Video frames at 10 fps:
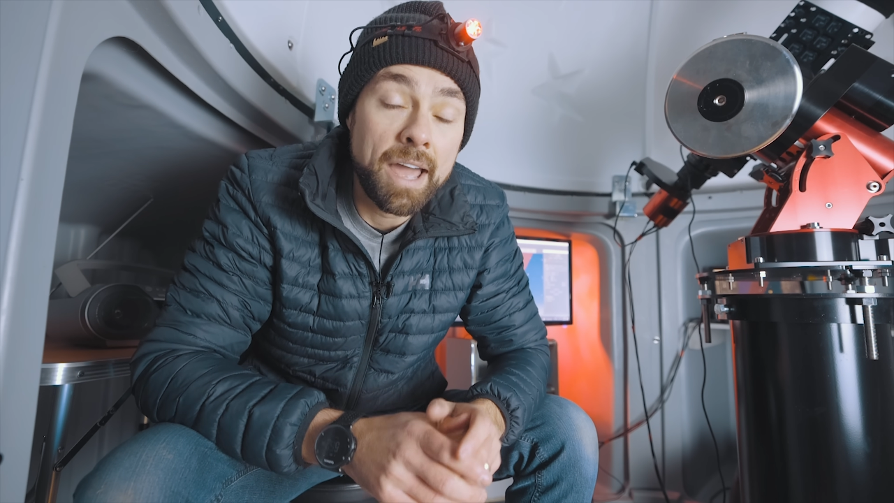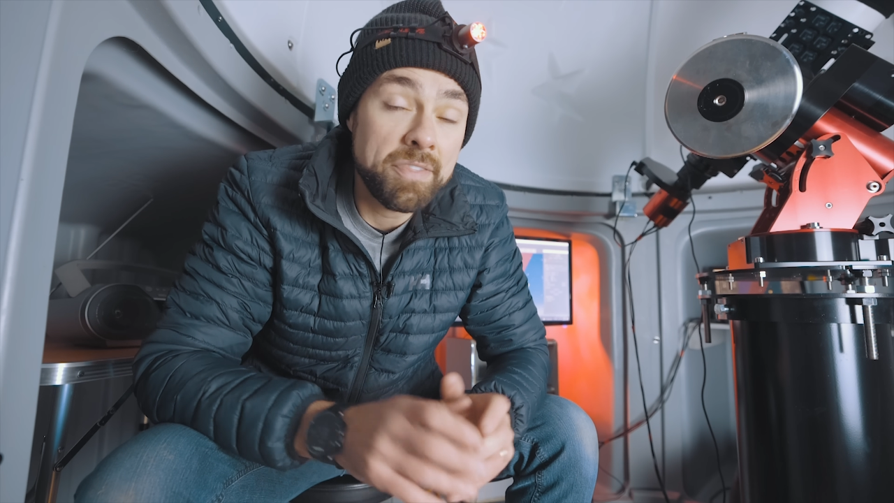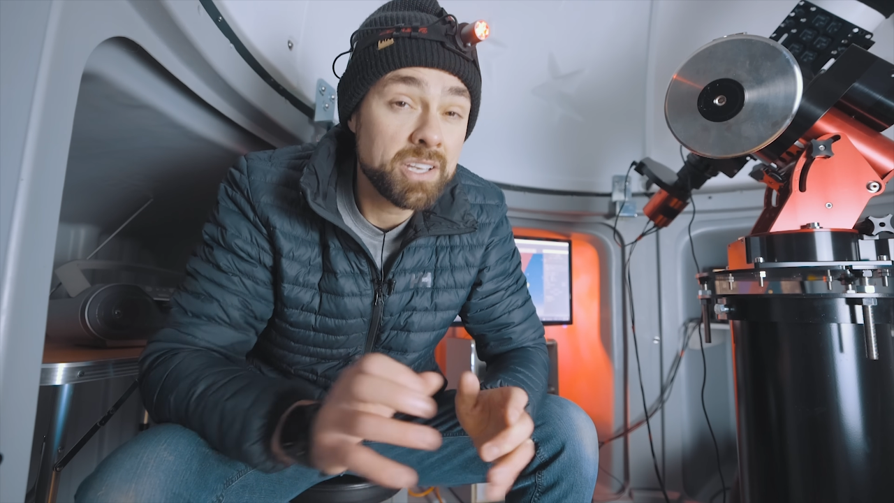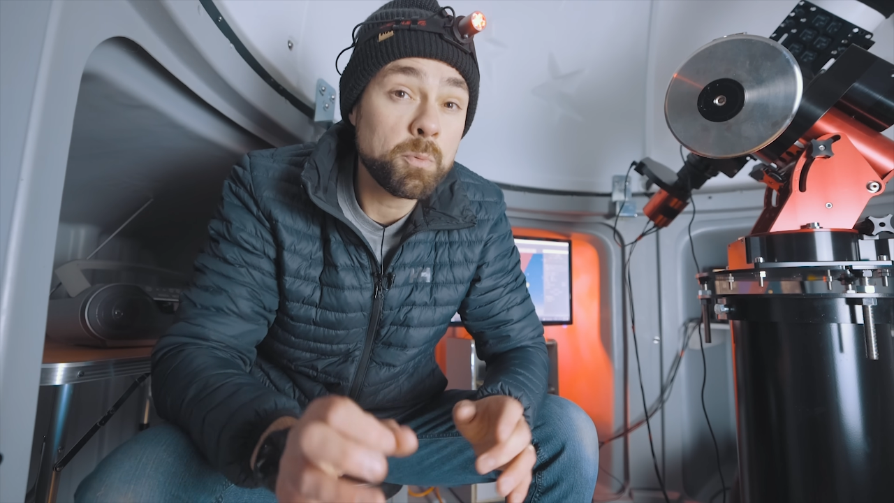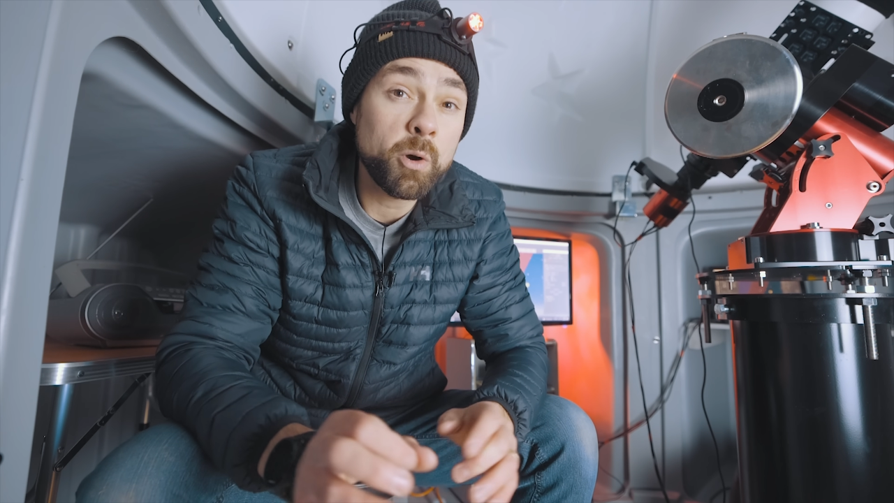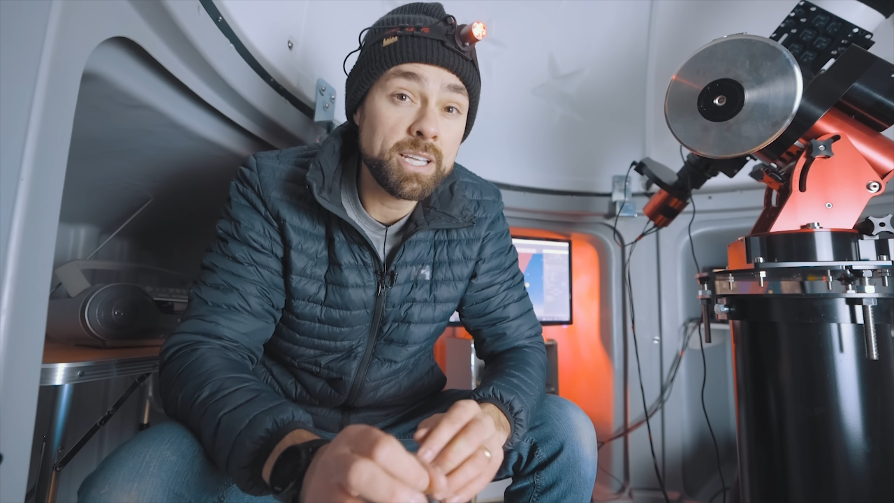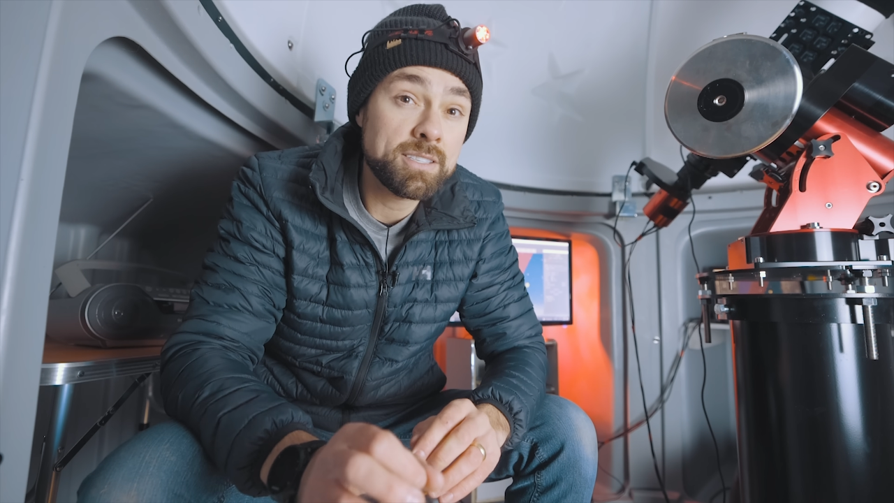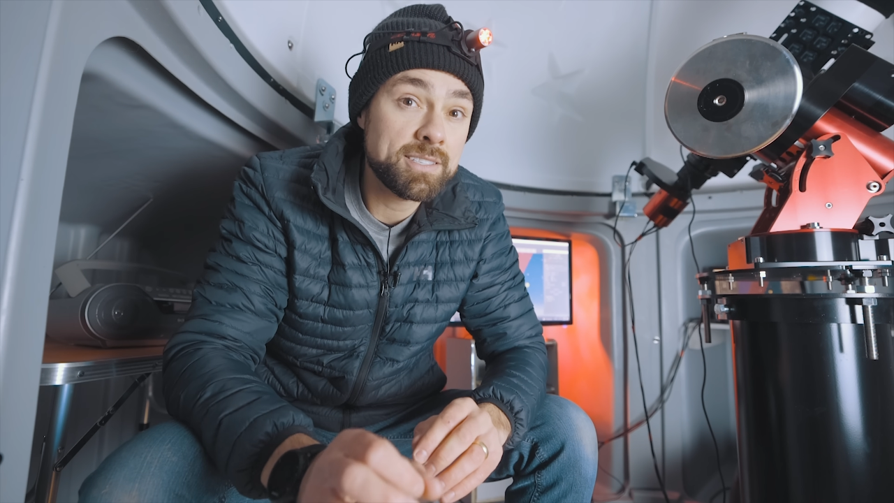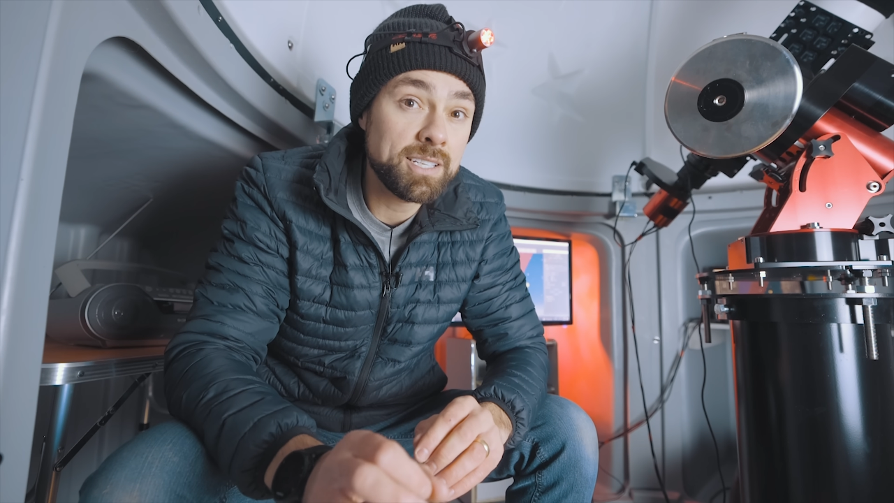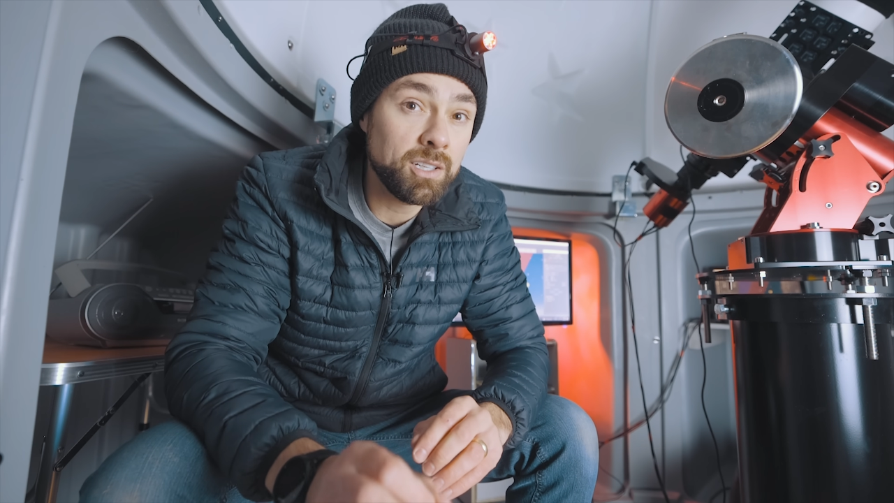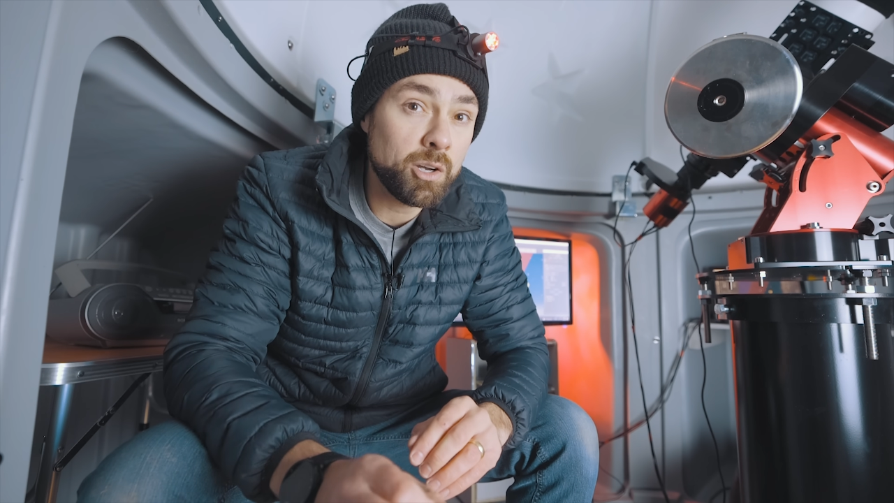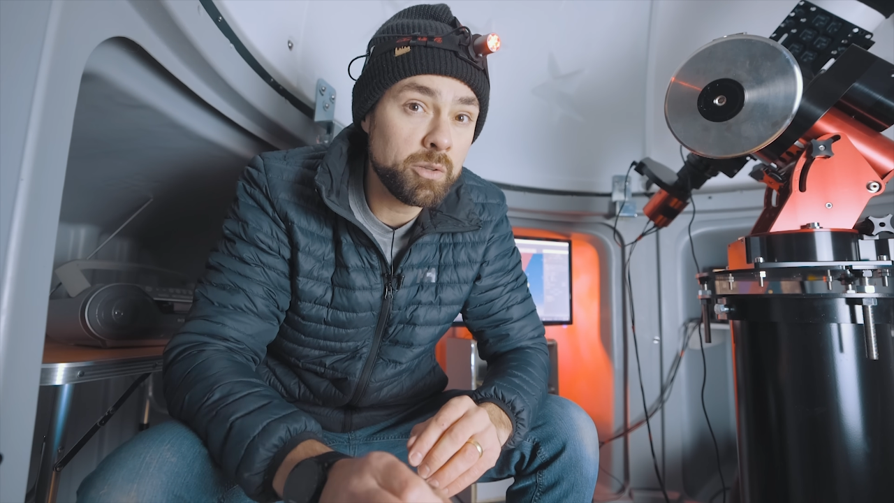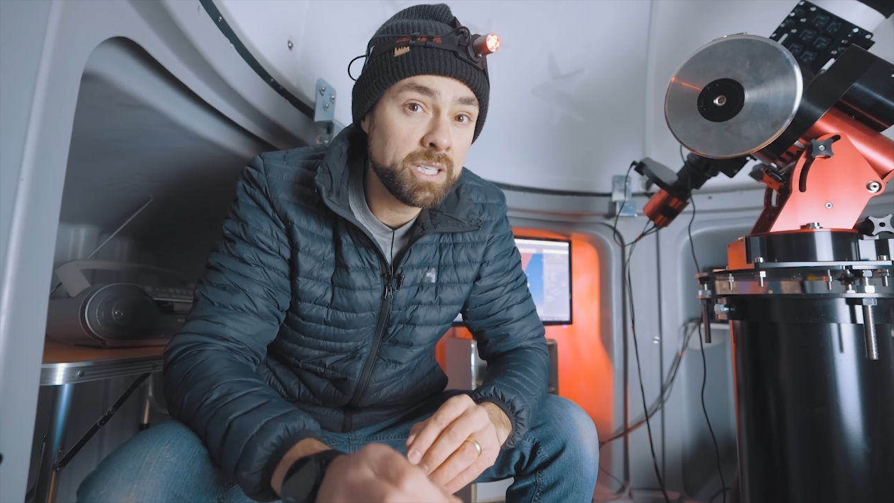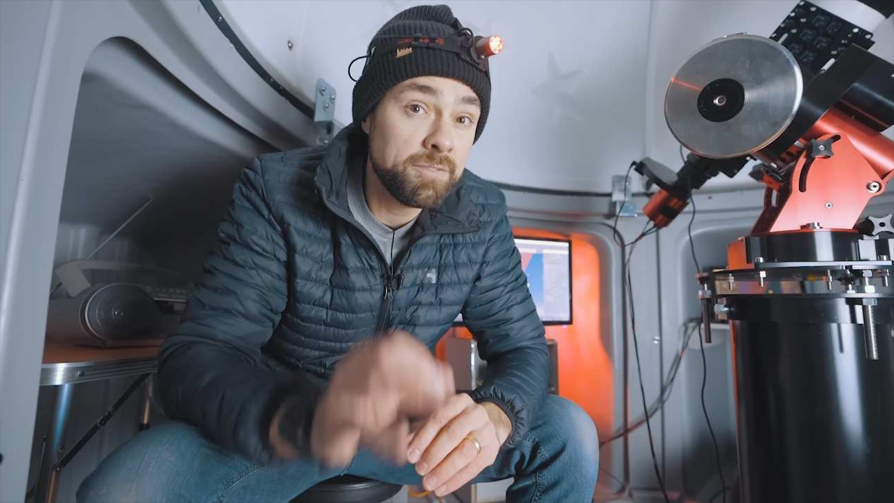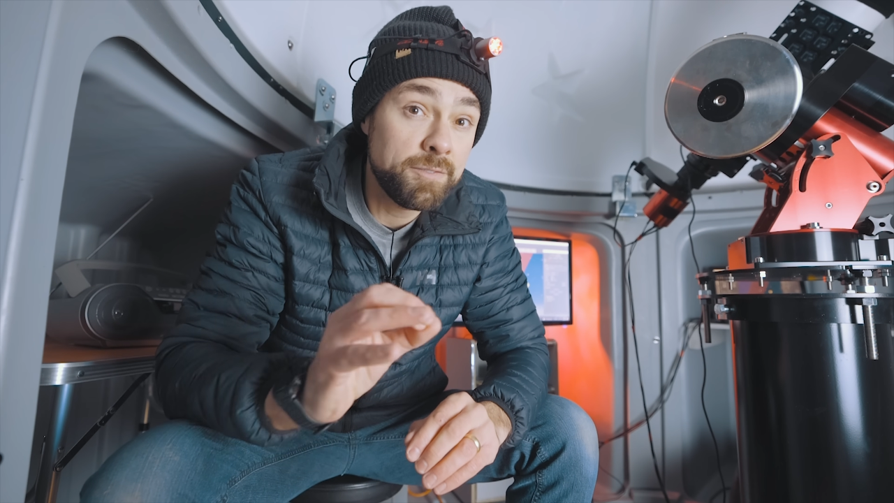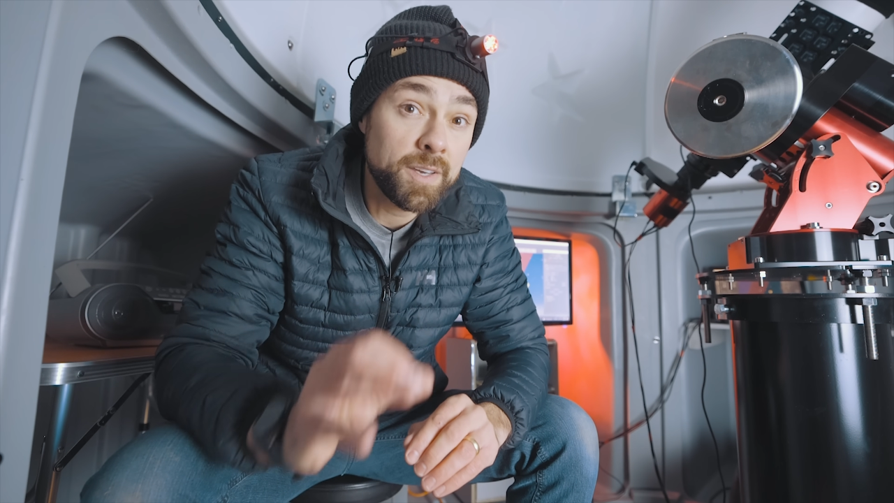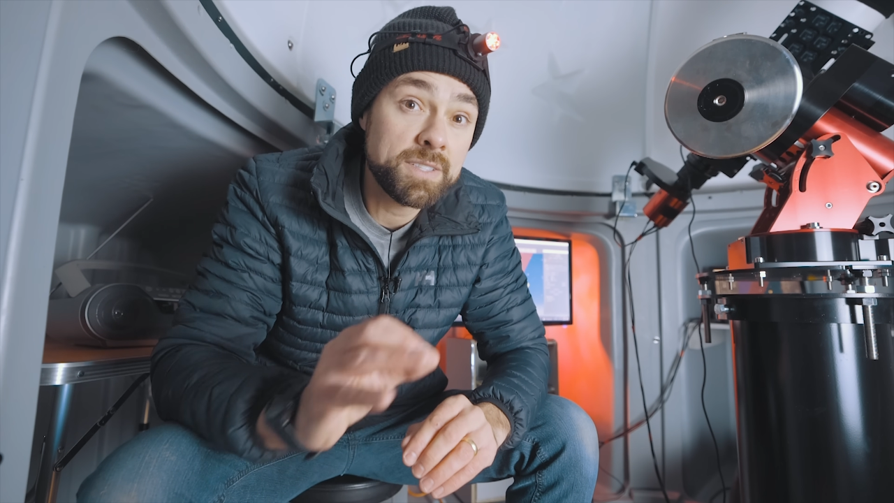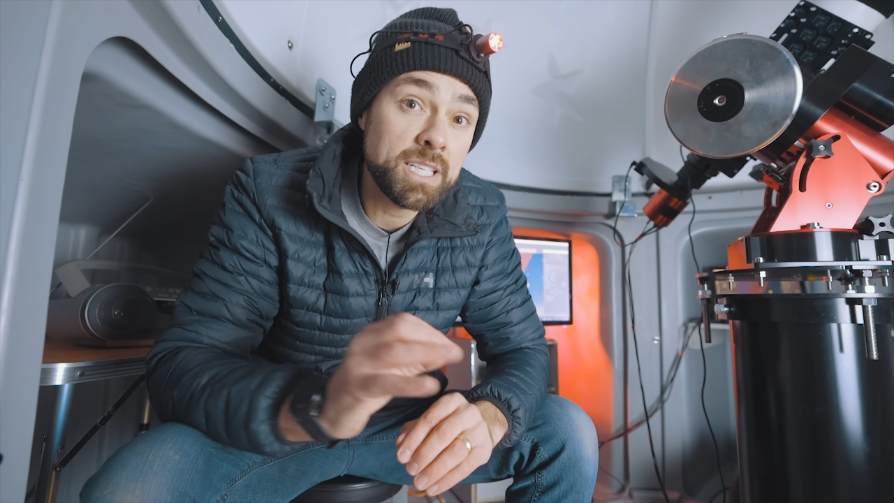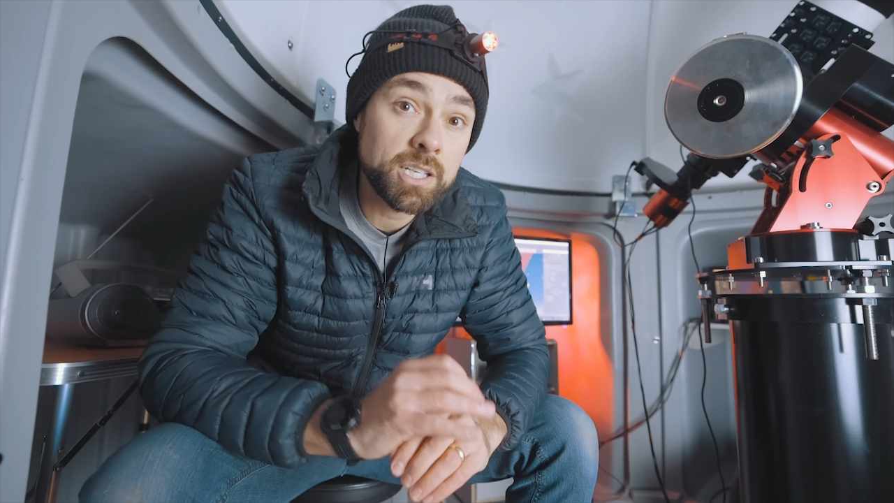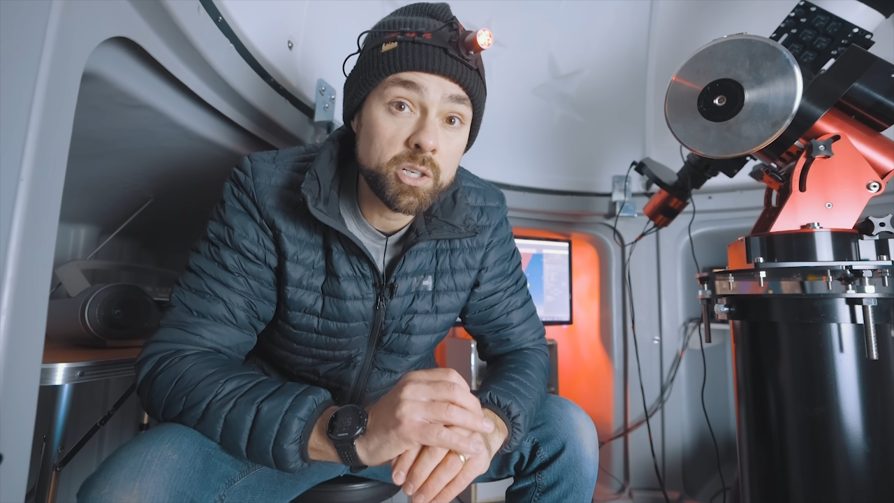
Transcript: At this point, it's still only 15